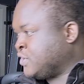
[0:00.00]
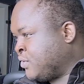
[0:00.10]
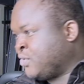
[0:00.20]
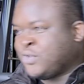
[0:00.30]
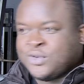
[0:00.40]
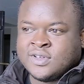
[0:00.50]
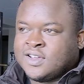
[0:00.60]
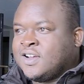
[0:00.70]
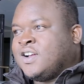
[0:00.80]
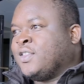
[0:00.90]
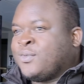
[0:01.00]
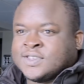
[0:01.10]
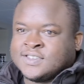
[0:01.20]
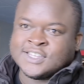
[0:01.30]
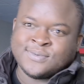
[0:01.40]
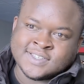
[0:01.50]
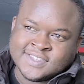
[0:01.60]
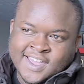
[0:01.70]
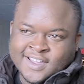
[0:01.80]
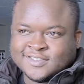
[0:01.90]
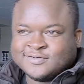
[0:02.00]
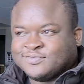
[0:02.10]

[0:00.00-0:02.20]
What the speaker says: new, what's this, what's that.